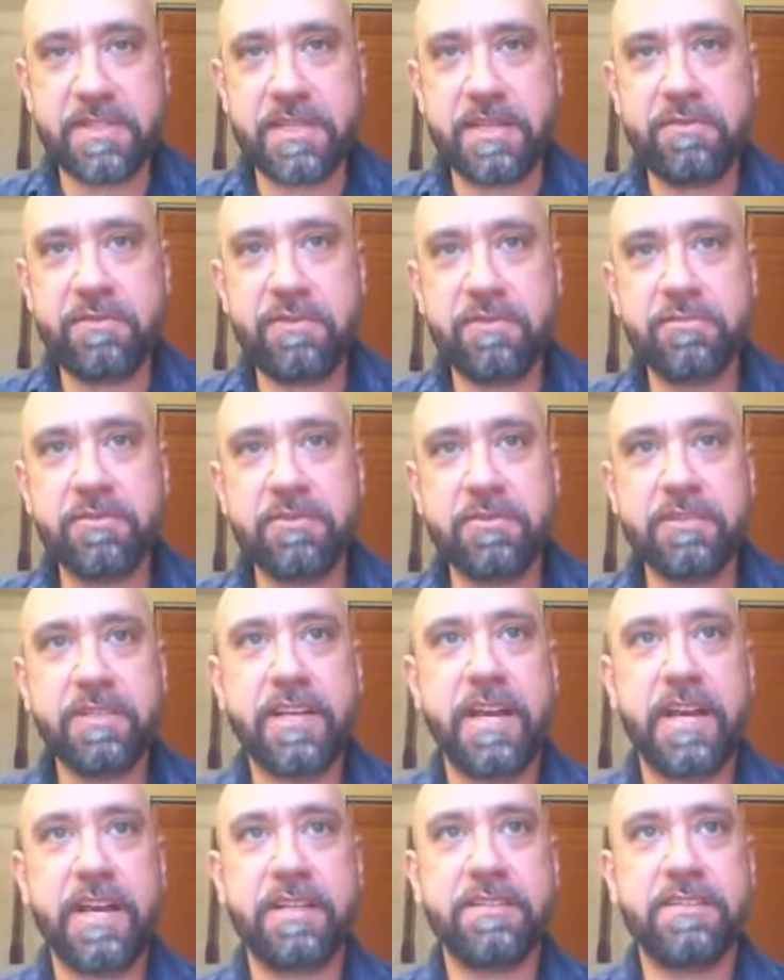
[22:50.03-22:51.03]
If you look
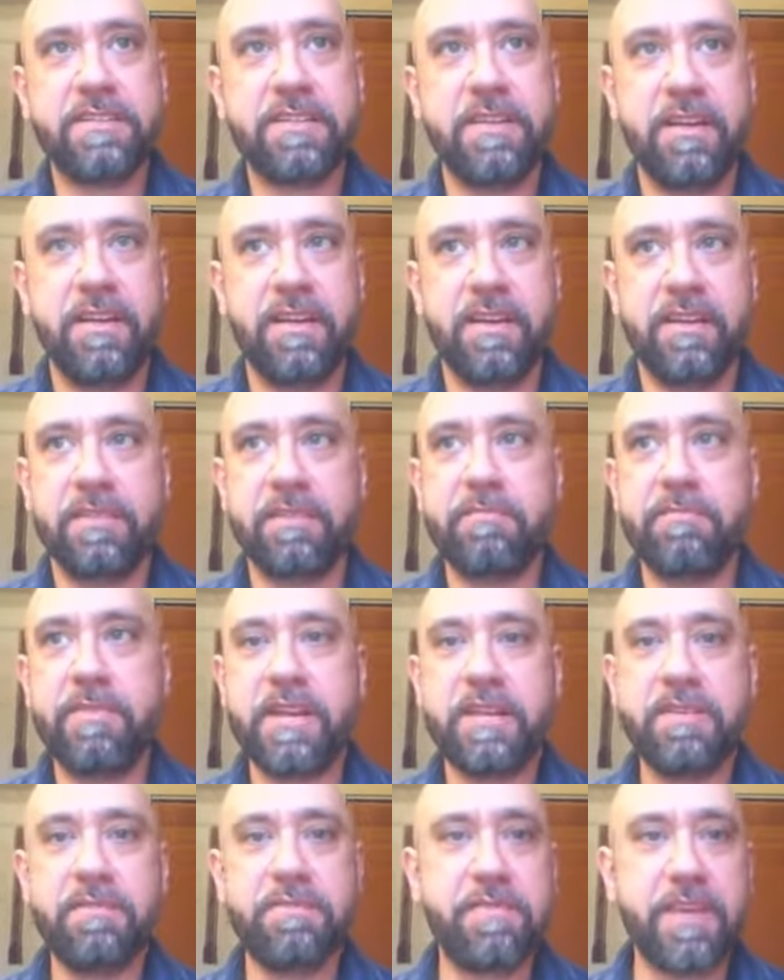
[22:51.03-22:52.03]
at the
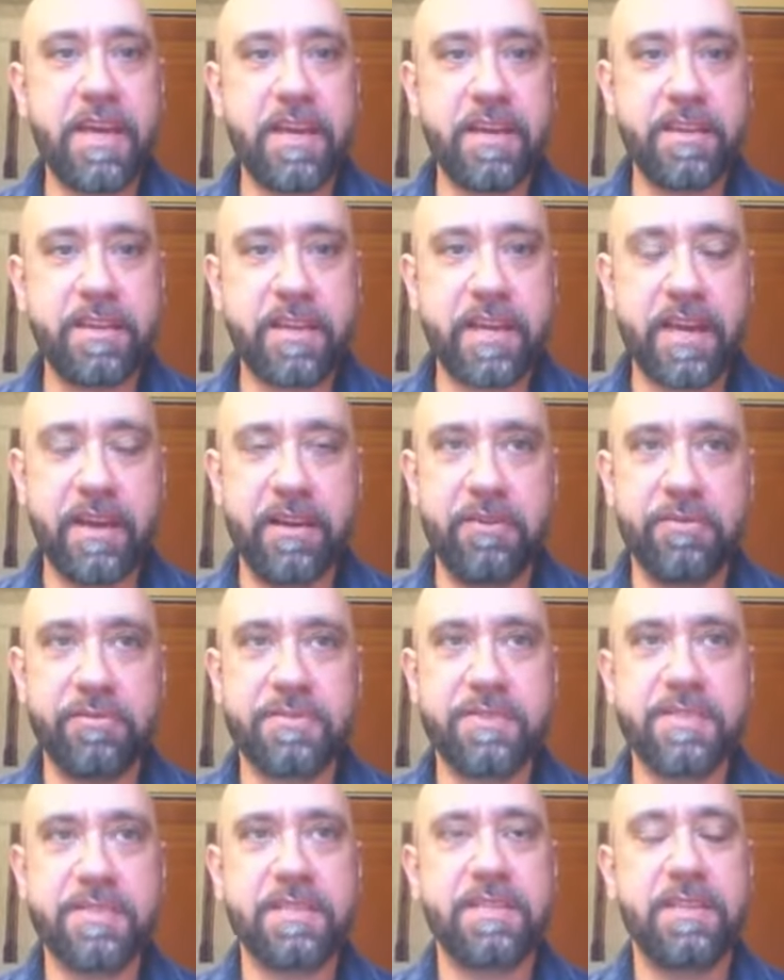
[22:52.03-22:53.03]
many fan
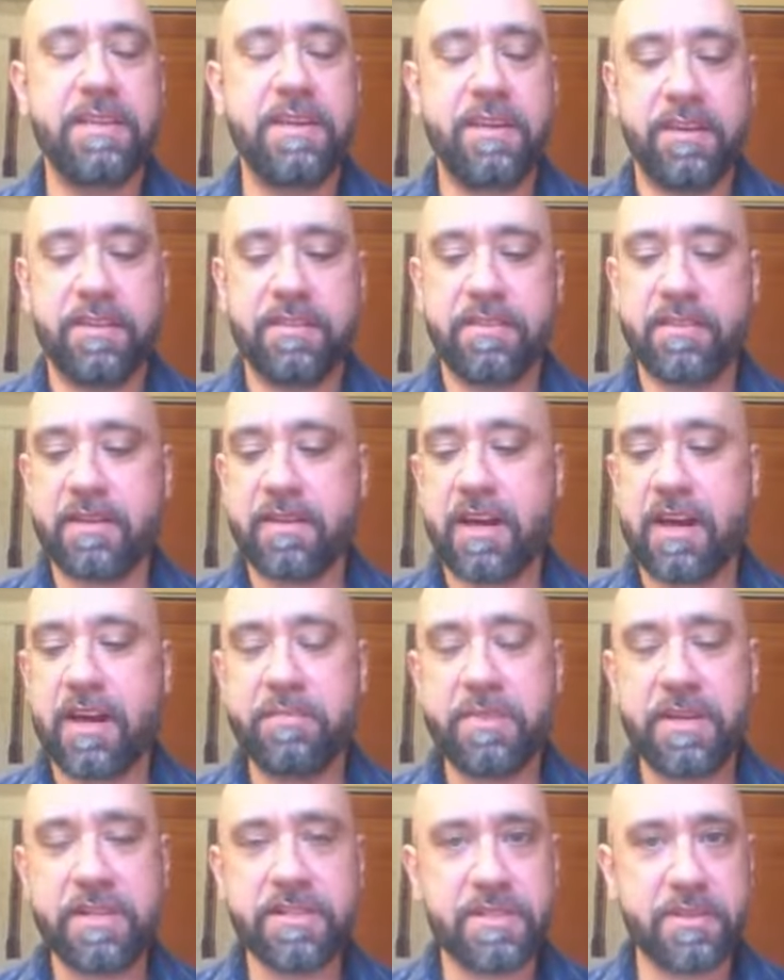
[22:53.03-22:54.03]
accounts, the
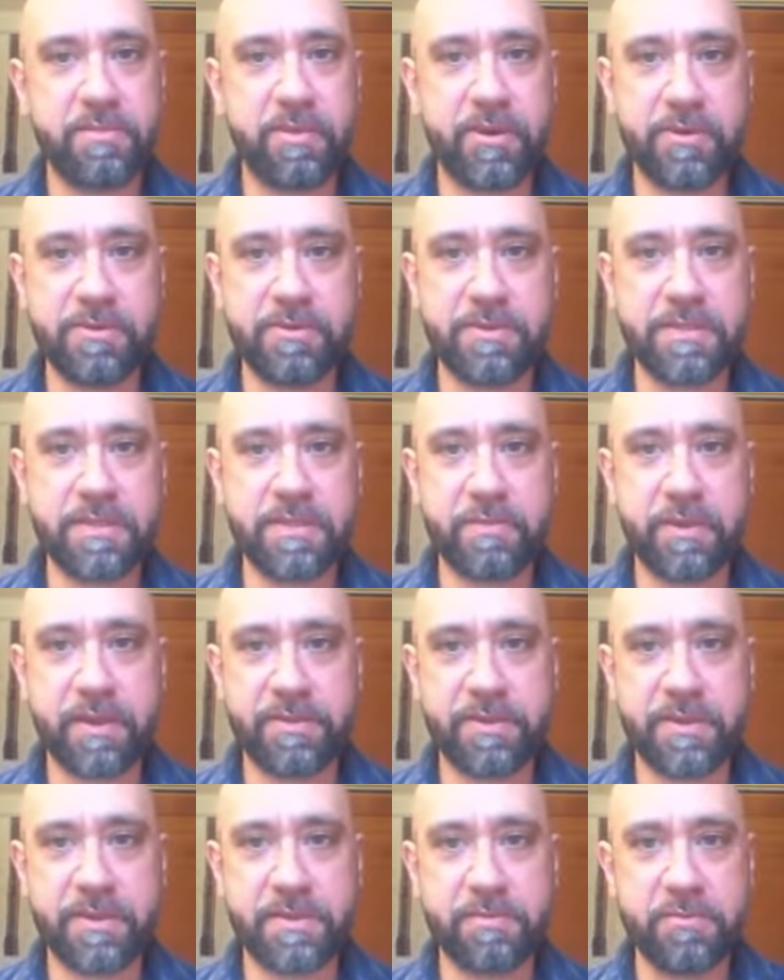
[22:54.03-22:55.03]
comments, the posts about
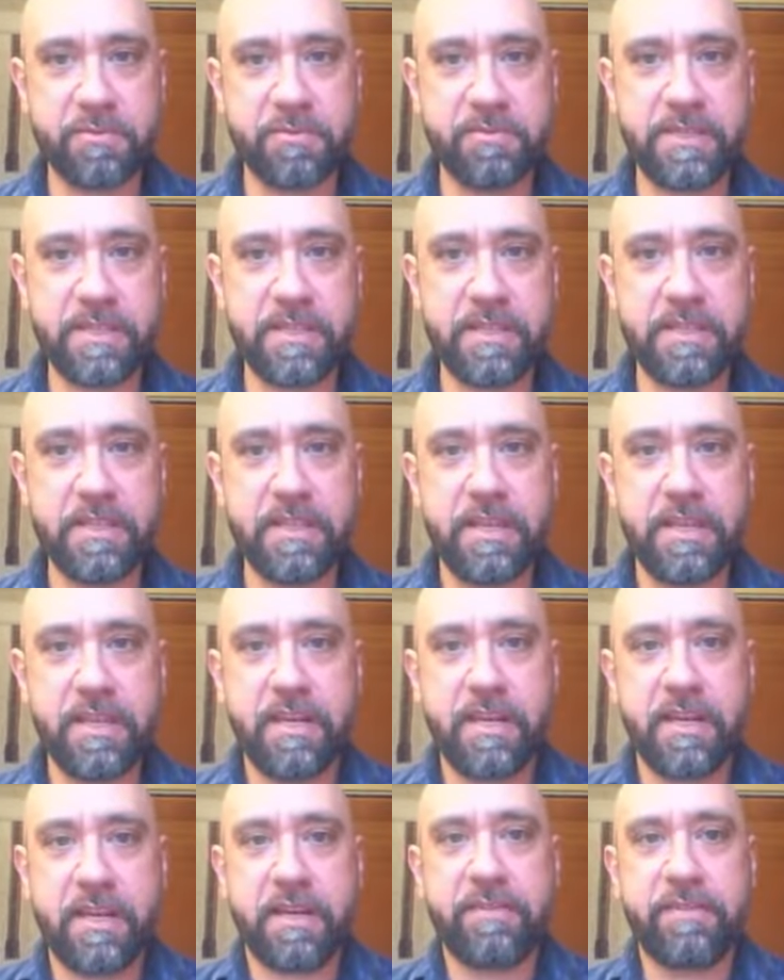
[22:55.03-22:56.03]
this movie,
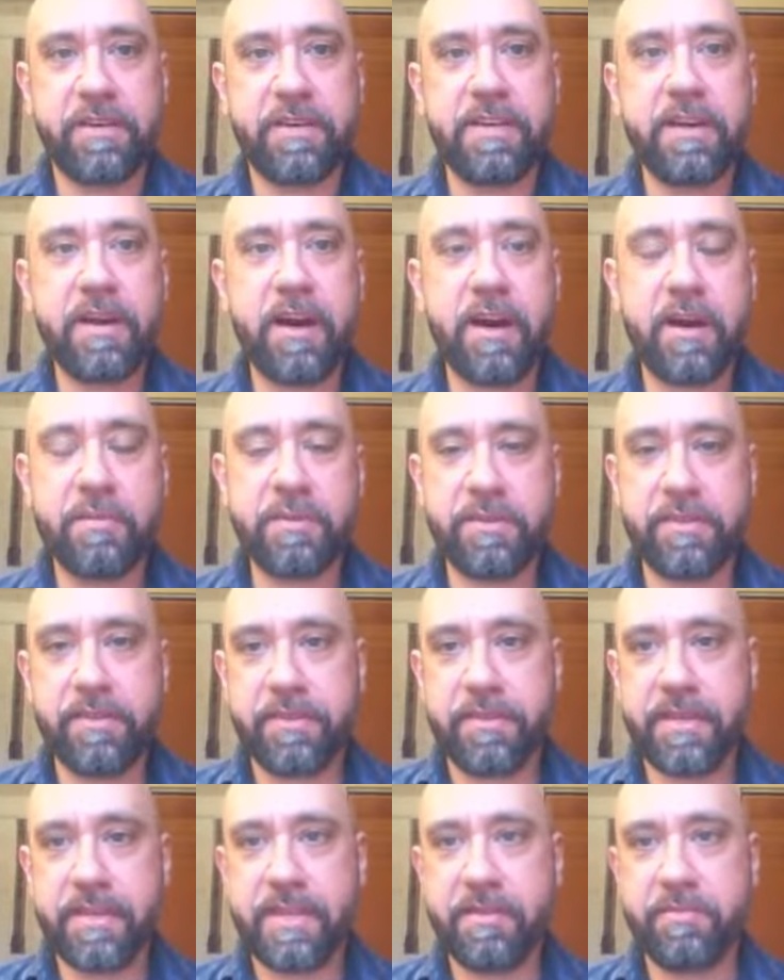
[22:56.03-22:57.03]
a very common
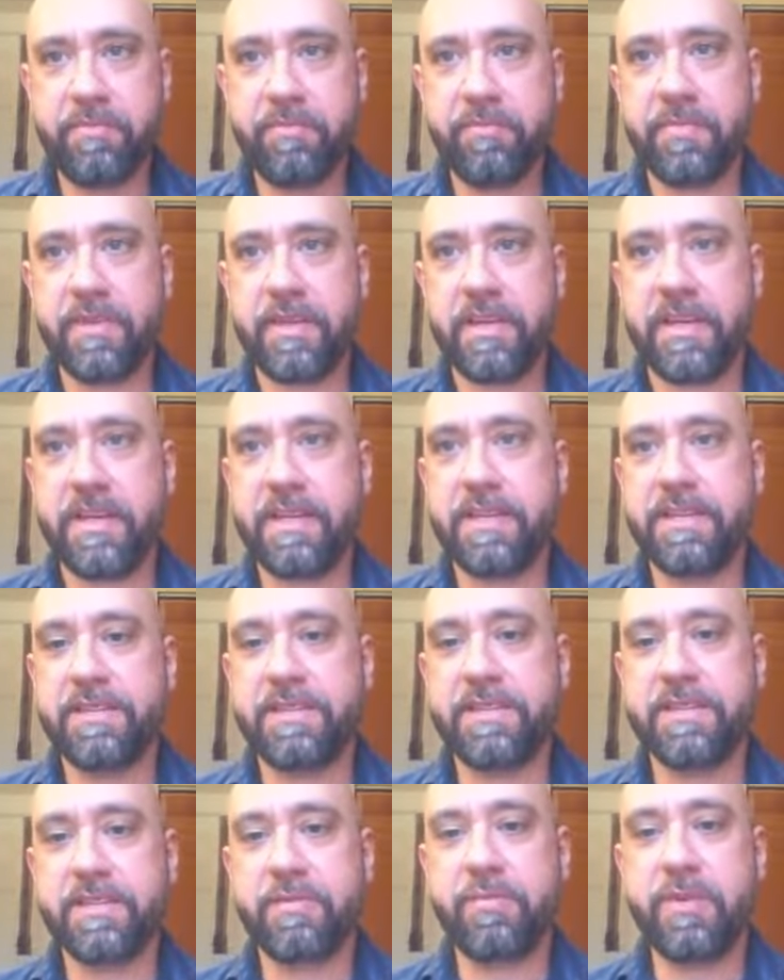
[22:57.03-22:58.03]
theme
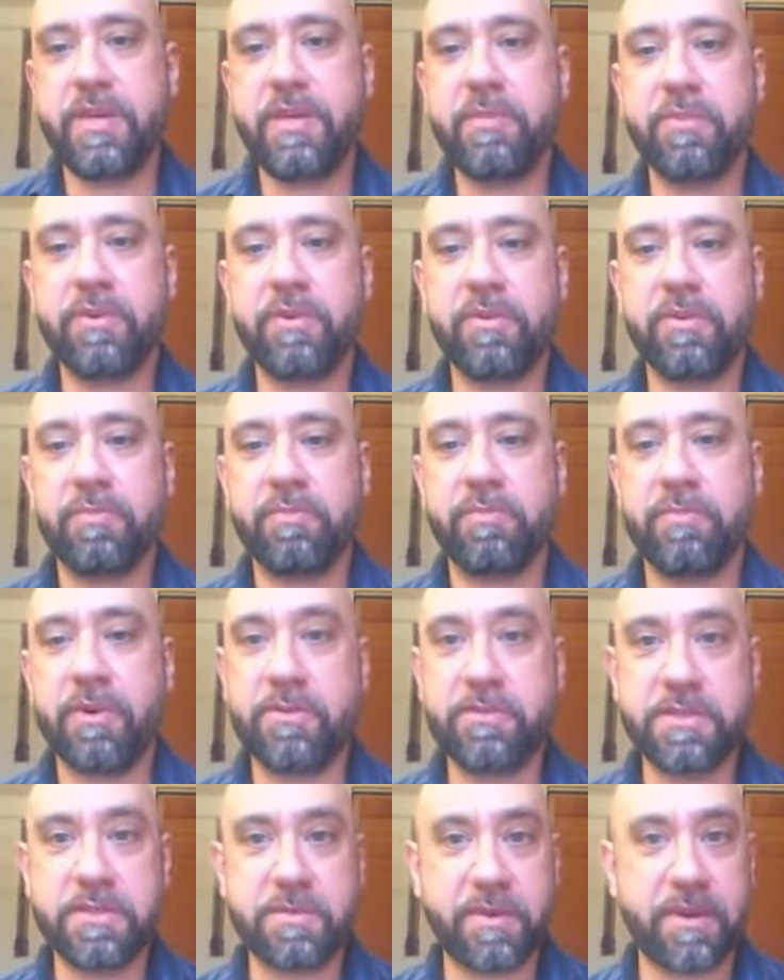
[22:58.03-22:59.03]
is people
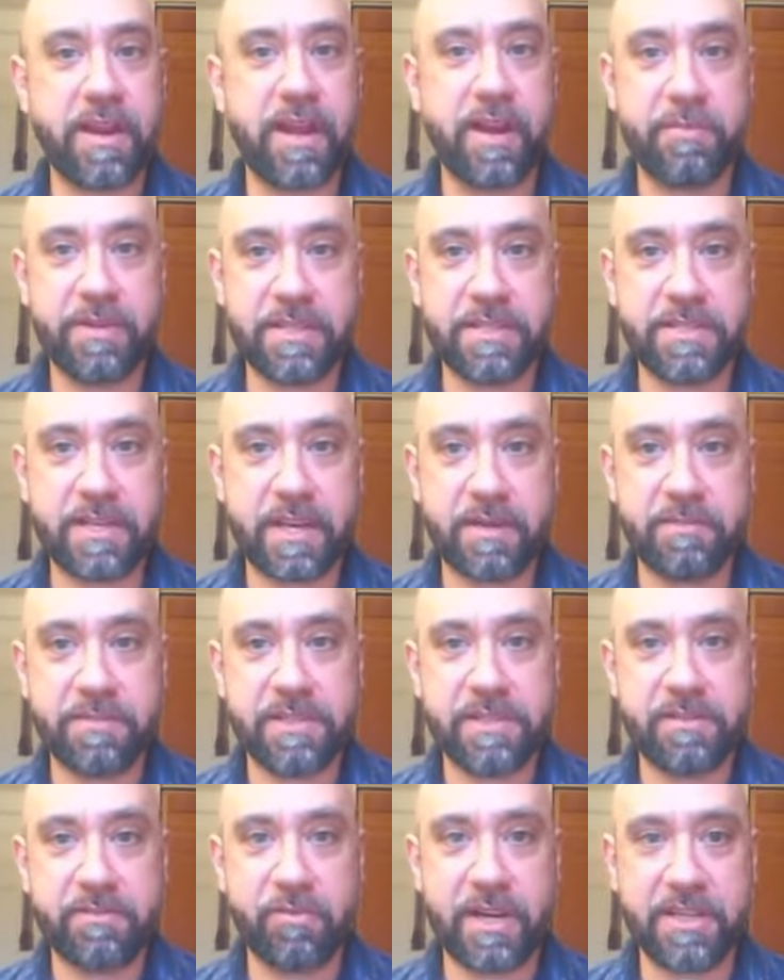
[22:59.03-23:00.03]
boast about how many times
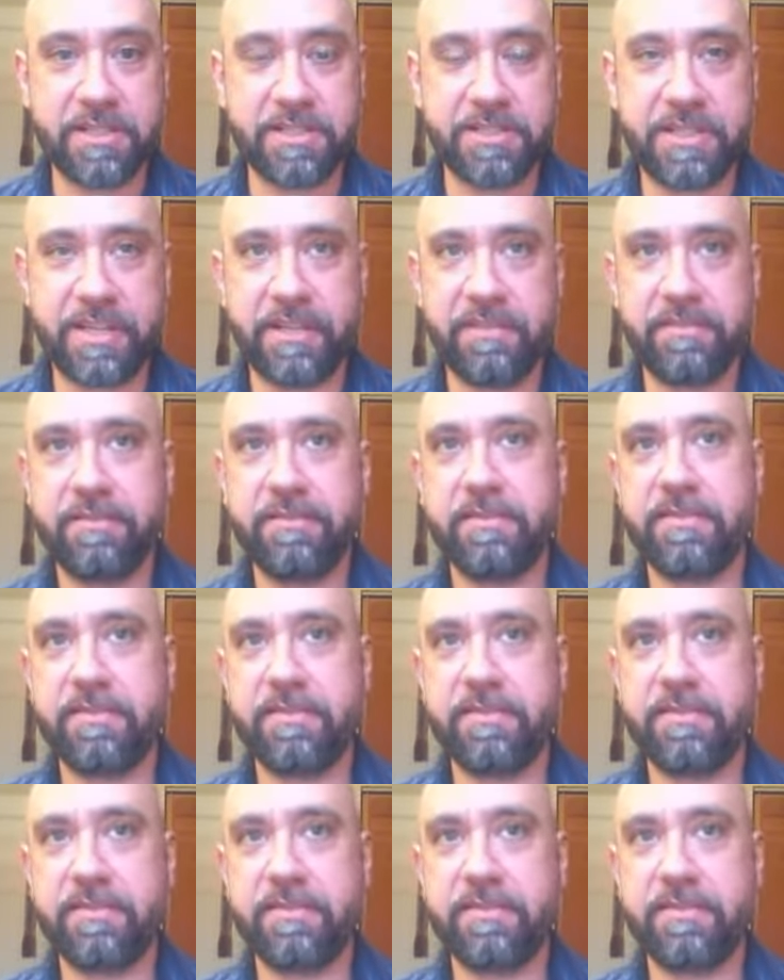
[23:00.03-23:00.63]
they've watched it.